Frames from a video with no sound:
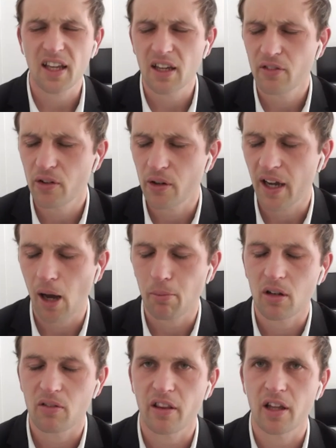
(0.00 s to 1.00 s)
give you a
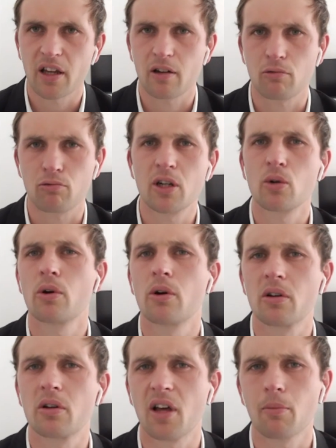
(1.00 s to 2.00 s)
couple of other real world
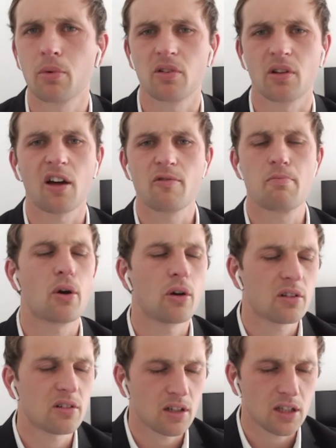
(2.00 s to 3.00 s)
examples that I've
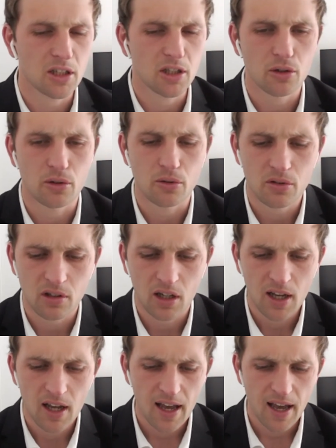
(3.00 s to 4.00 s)
personally used.
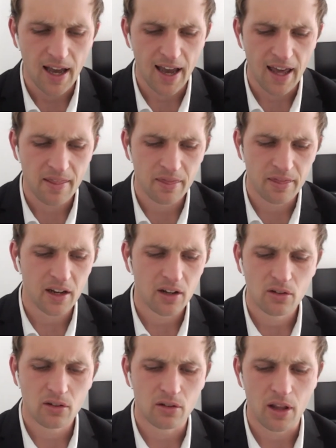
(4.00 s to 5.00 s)
And that
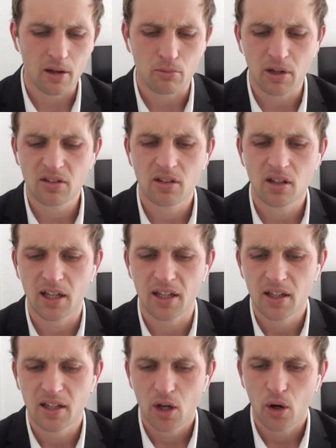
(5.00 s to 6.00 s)
is that
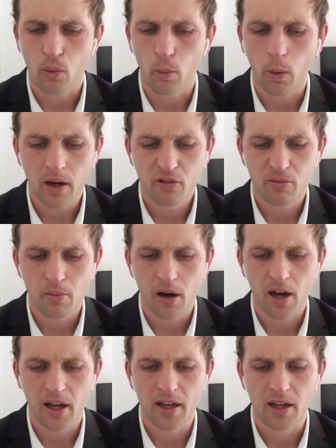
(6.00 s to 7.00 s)
recently, one of
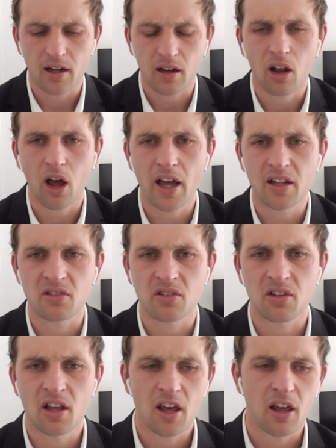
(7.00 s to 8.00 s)
my
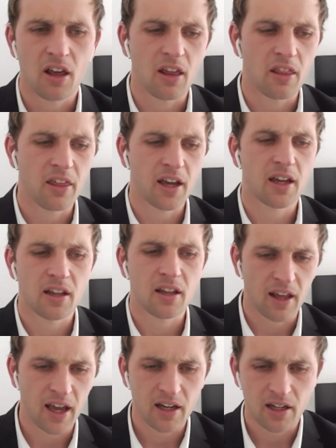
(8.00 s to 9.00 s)
clients, they
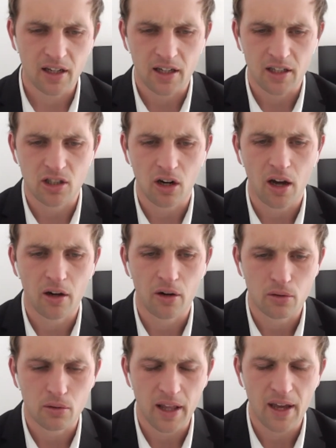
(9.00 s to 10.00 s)
had a
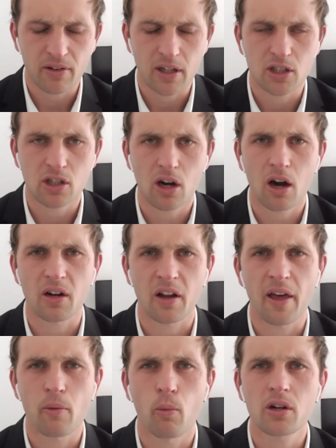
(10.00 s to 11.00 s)
child, or they're having a child, and
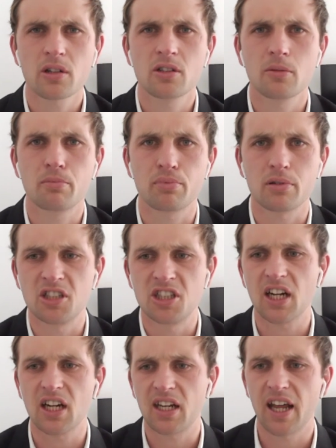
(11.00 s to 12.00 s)
they wanted to
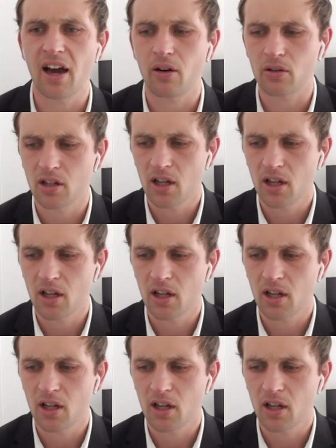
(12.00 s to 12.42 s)
project out,